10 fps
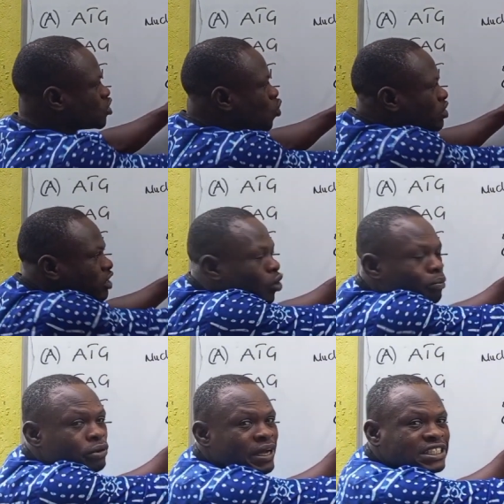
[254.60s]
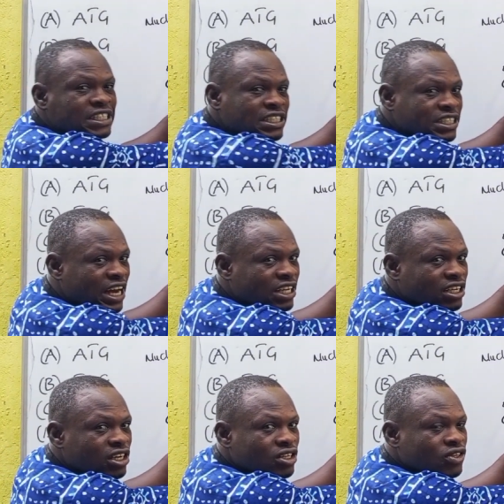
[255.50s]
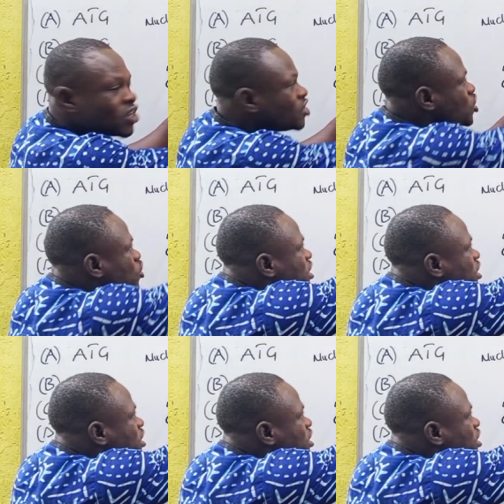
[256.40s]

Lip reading: is called the complementary strand. This